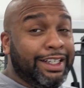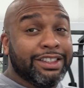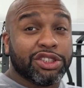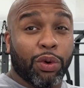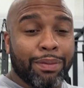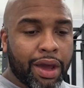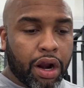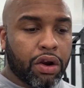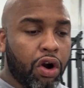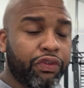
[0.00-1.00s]
So we met
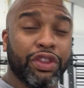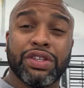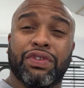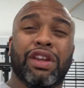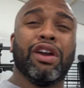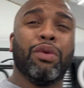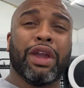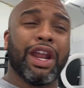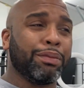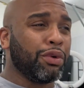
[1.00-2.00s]
our goal for this video. We
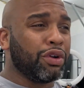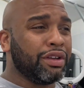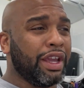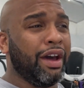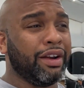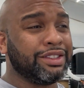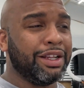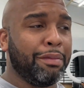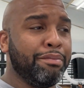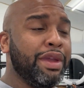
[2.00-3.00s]
got it broken down. It's
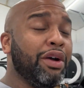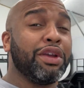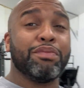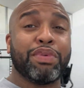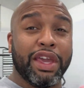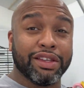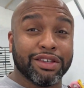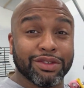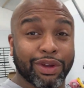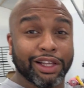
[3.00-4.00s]
in a million
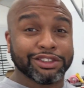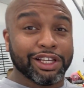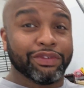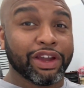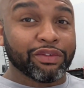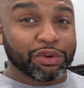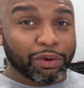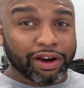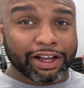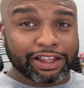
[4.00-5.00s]
pieces. We got stuff
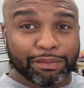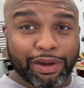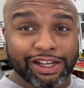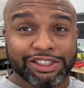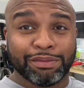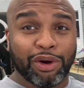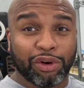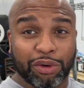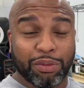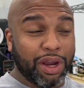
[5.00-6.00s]
everywhere. I got that Banshee
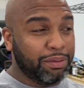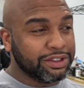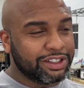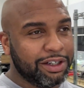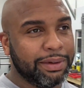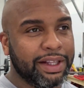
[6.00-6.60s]
motor I'm going to be almost done with.